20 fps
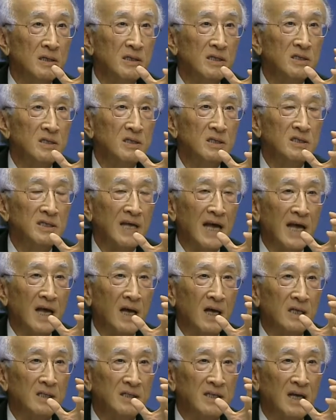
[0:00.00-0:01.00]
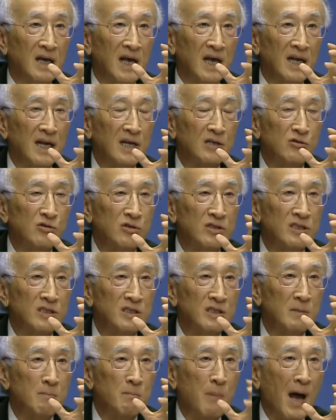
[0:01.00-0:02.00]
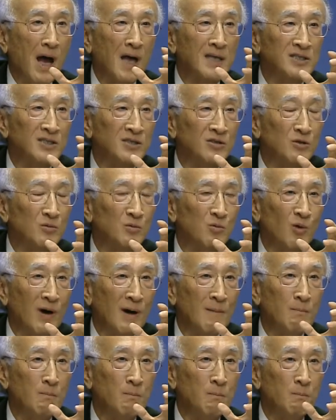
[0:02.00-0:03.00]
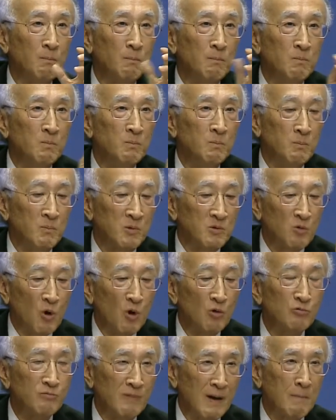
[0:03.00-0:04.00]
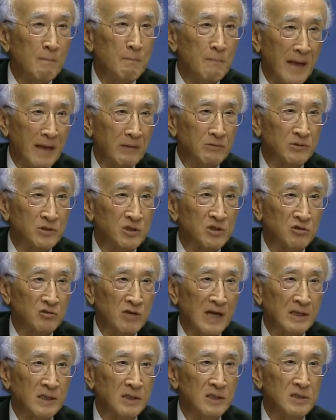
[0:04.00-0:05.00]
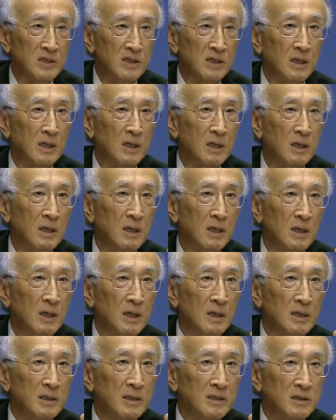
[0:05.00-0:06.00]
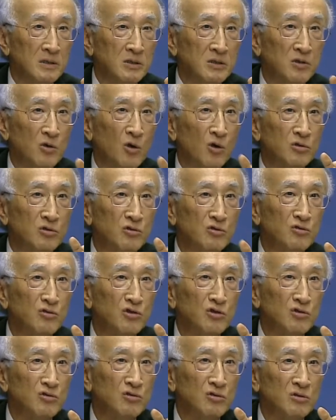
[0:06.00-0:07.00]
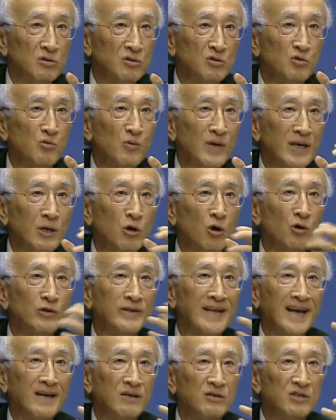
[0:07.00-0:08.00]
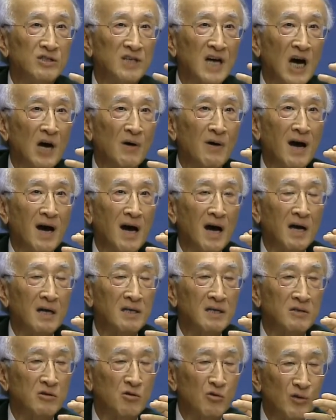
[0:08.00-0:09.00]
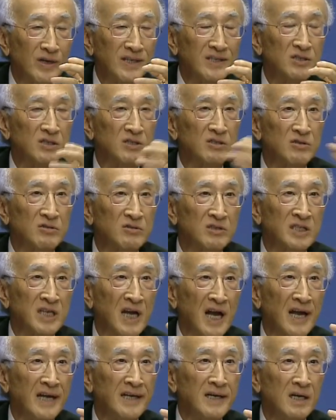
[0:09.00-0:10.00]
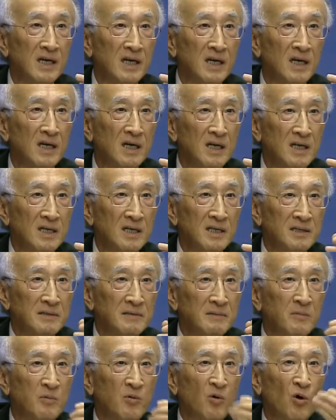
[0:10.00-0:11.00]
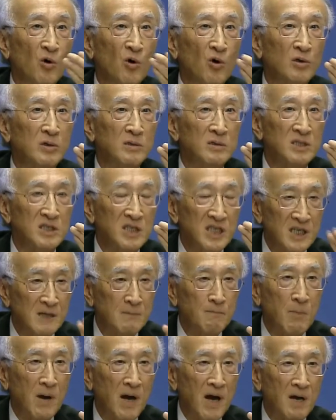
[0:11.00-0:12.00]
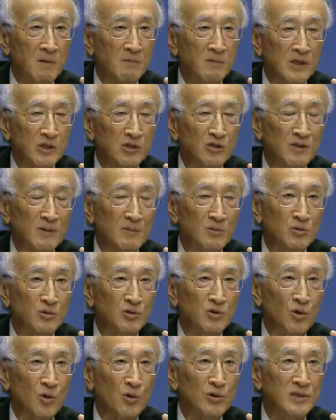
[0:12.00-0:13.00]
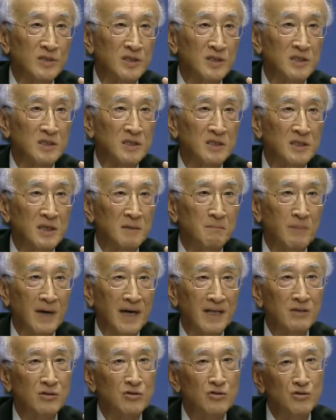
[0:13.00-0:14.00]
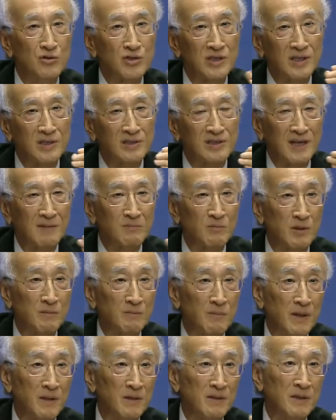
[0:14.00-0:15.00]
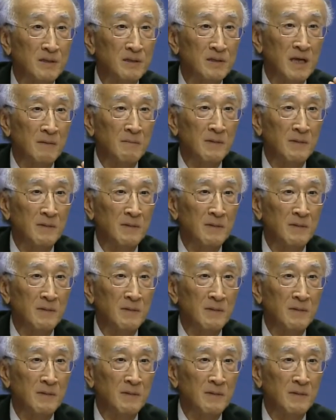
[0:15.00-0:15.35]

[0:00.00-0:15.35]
This is the electricity version of one road, one belt strategy. So do, you, do we connect our grid to China for cheaper renewable sources but losing some dependence,